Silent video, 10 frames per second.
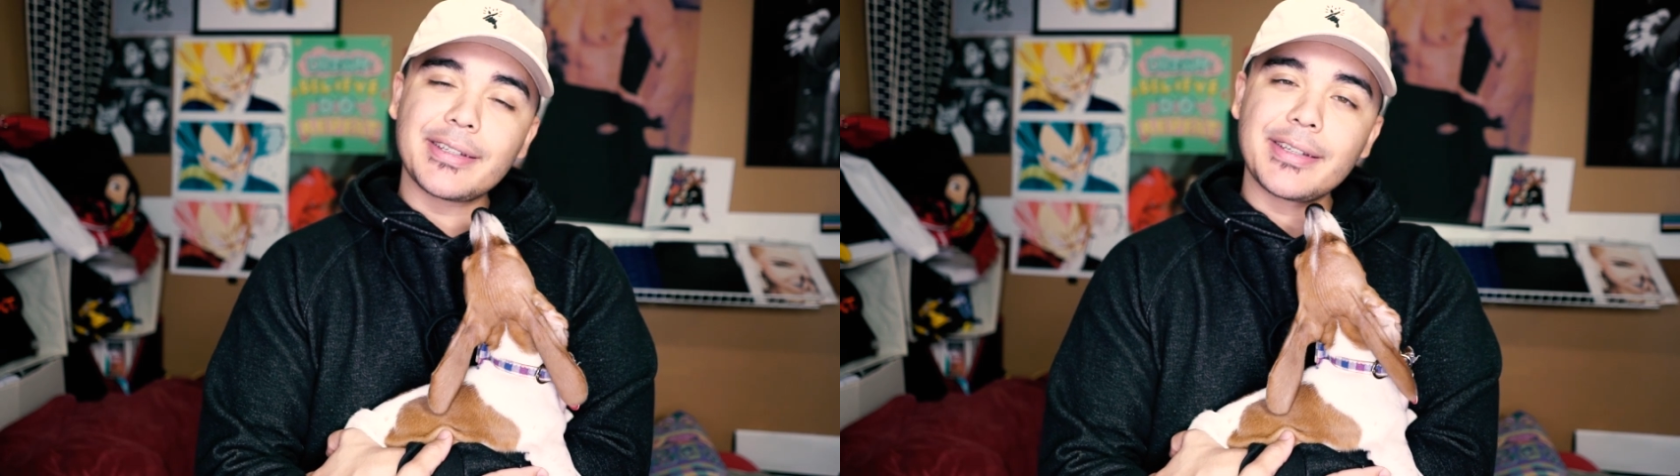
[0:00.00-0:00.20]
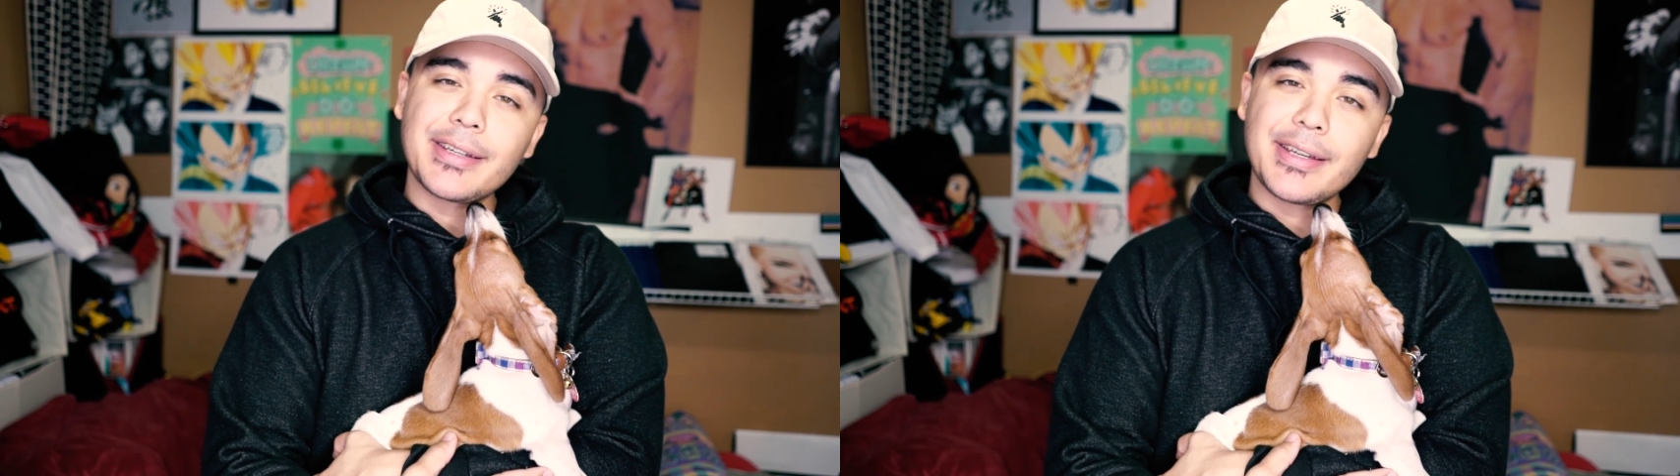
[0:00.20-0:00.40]

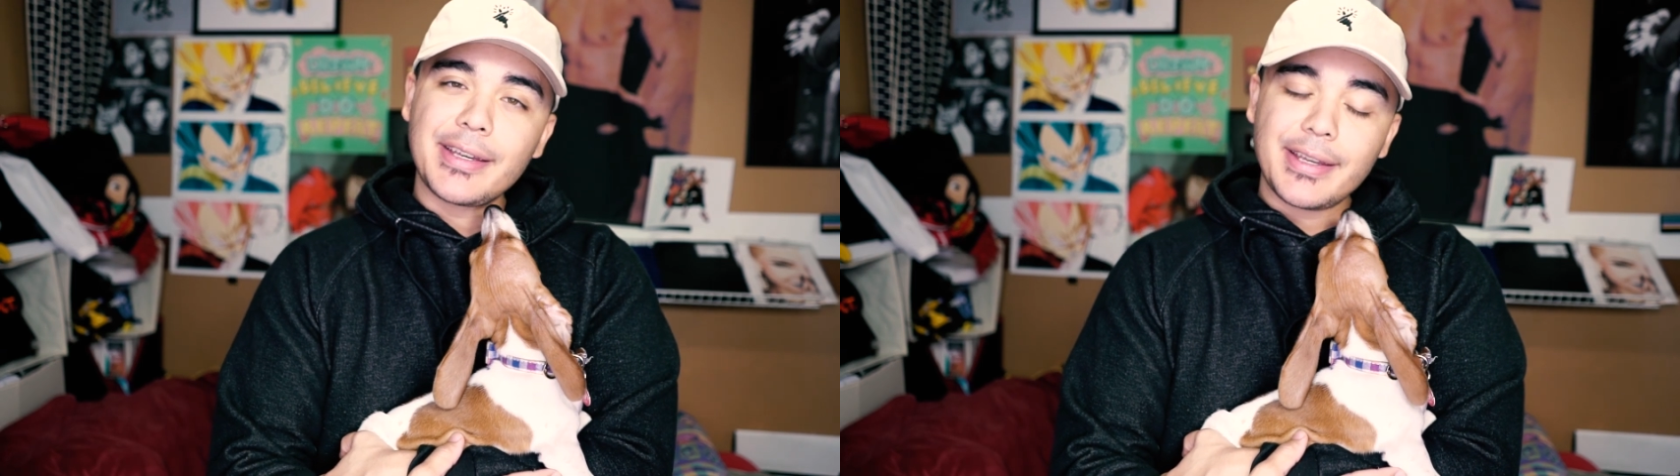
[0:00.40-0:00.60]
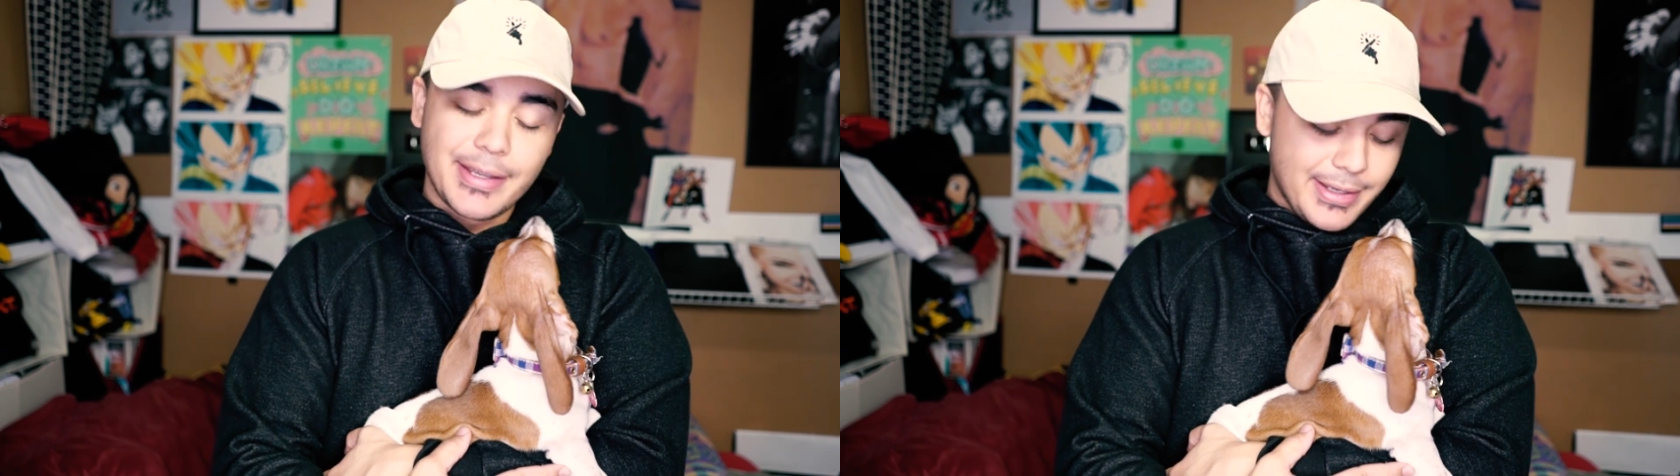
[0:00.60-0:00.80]

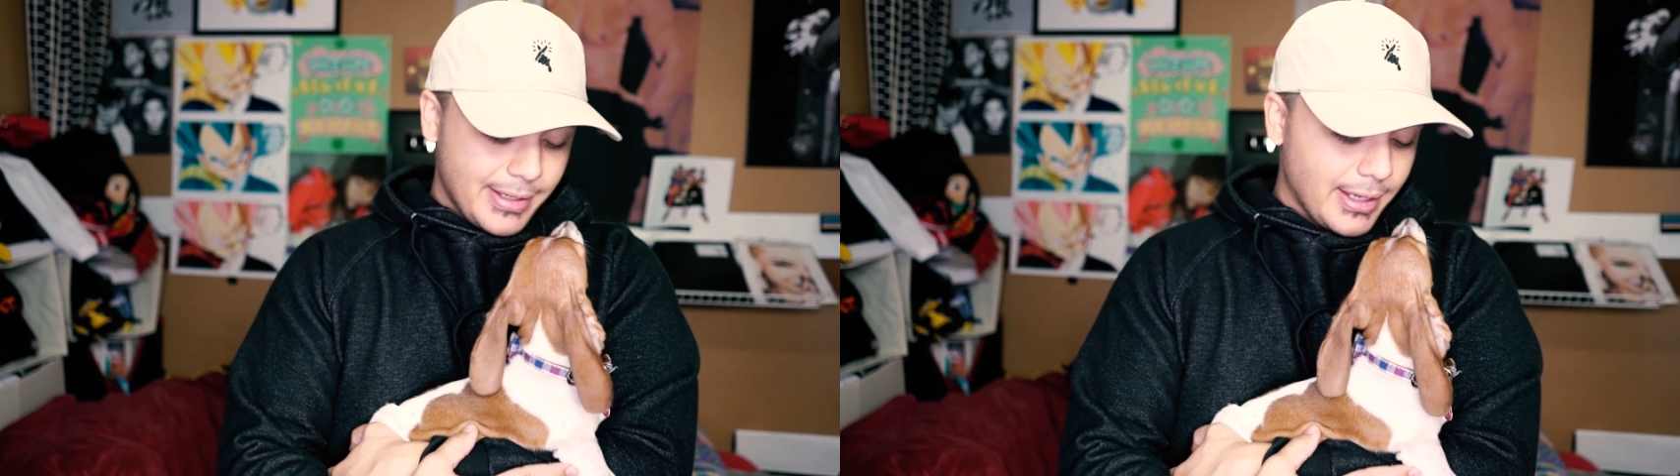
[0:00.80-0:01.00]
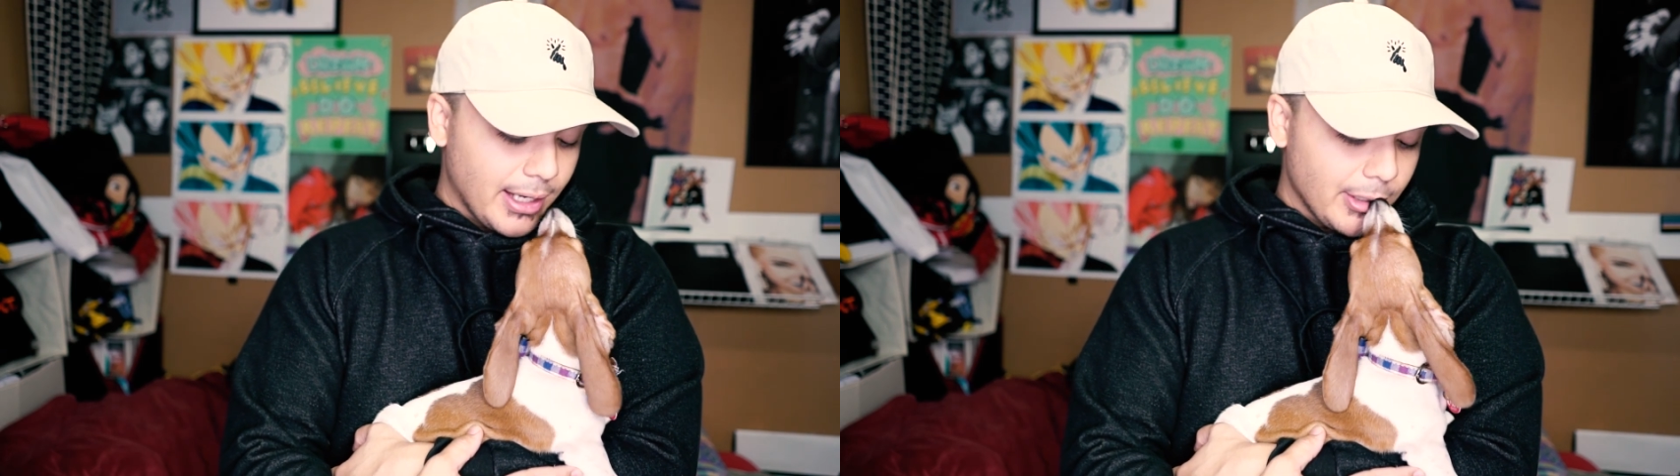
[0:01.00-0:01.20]
And I